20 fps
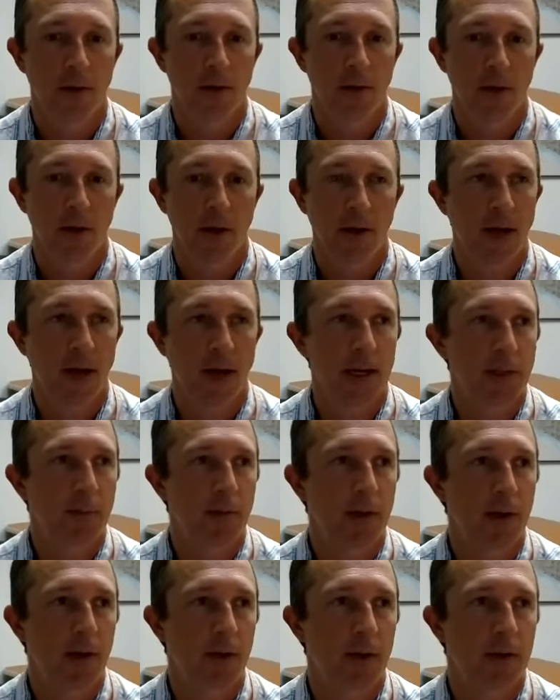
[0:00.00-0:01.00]
And last but
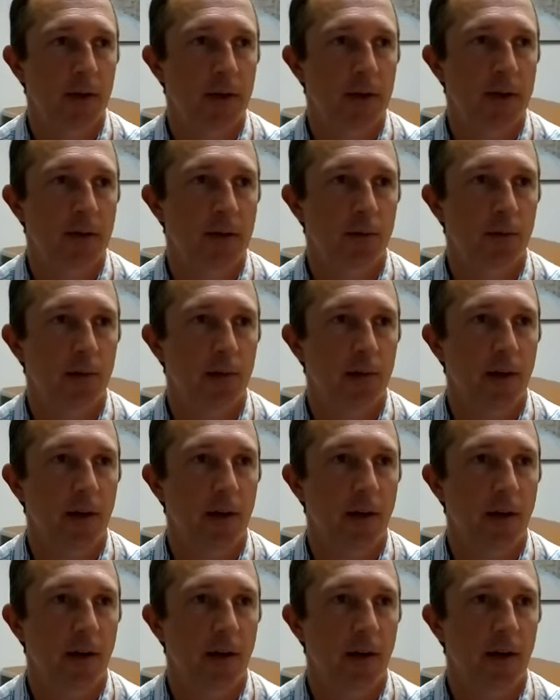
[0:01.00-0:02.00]
not least,
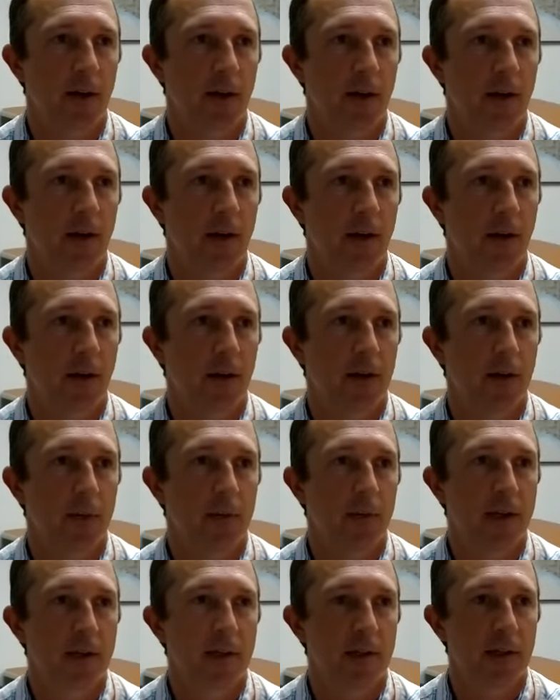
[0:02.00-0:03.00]
we are in the
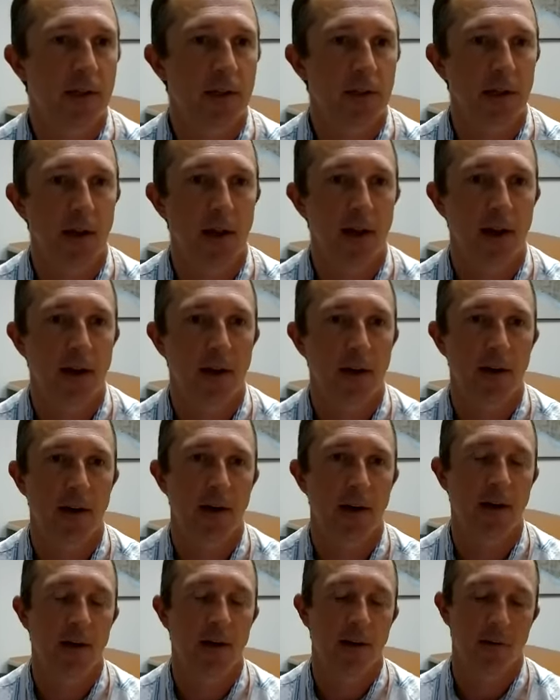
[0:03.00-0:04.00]
business now
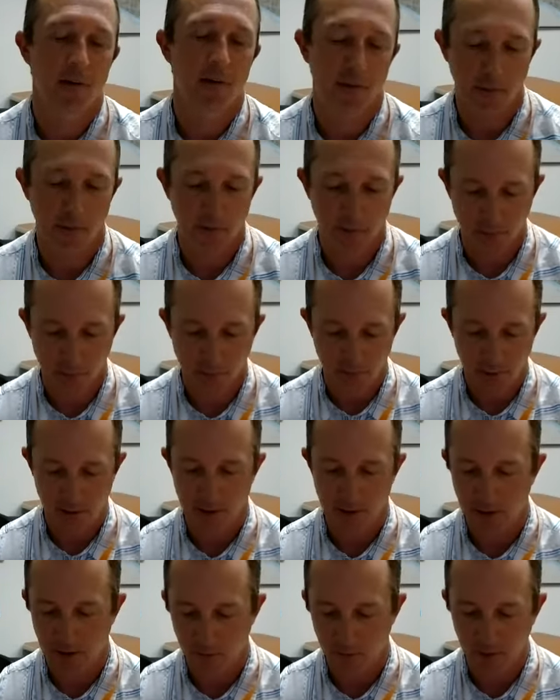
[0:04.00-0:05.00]
of
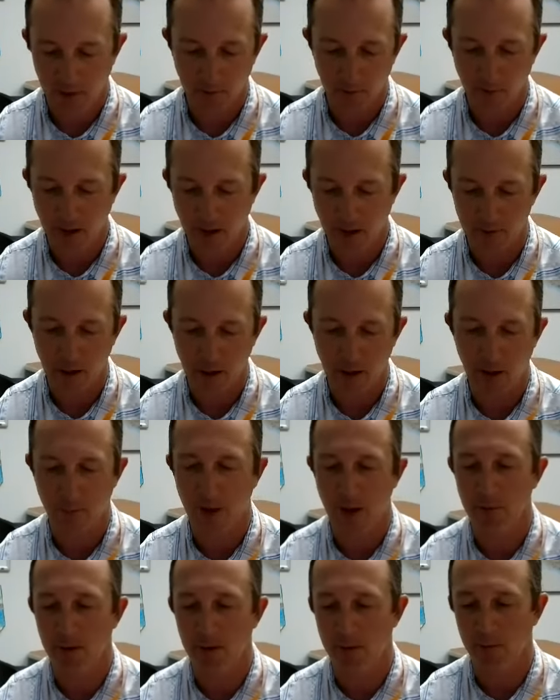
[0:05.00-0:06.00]
we have a lot of
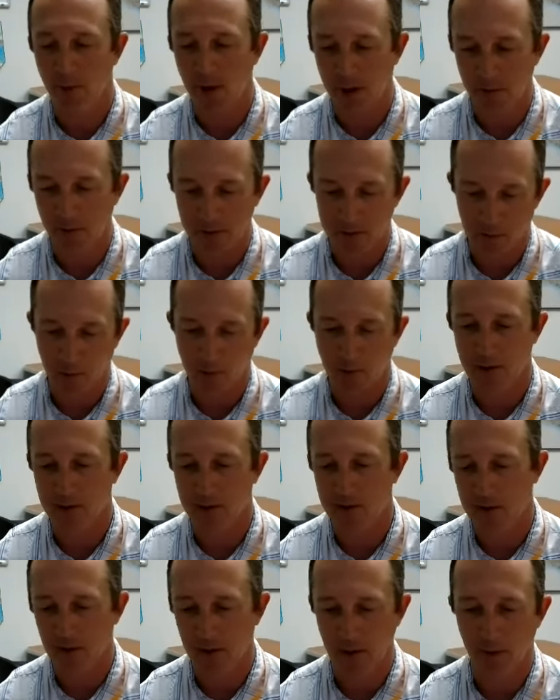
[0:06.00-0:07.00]
public records
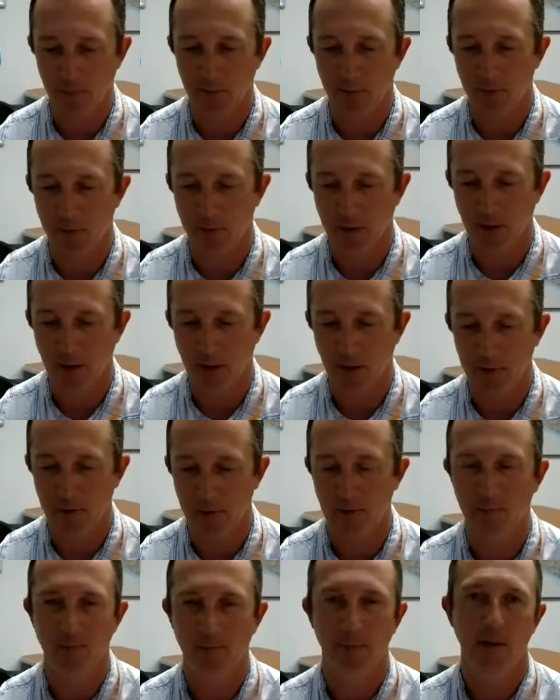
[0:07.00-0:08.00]
requests that come through the
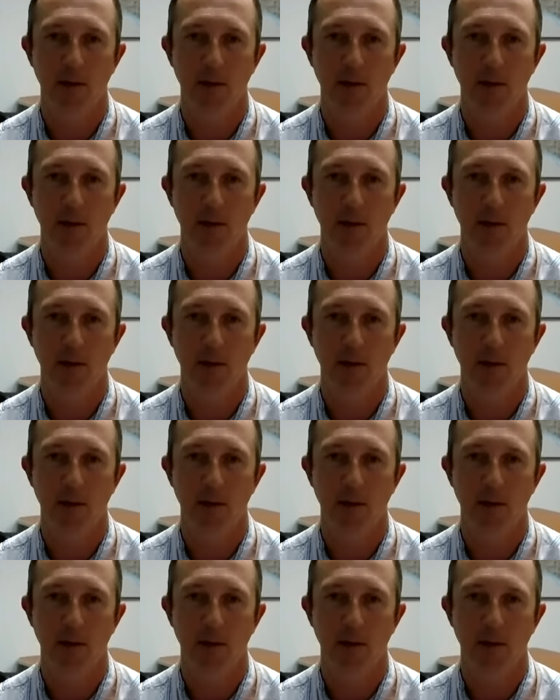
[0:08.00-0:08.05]
county.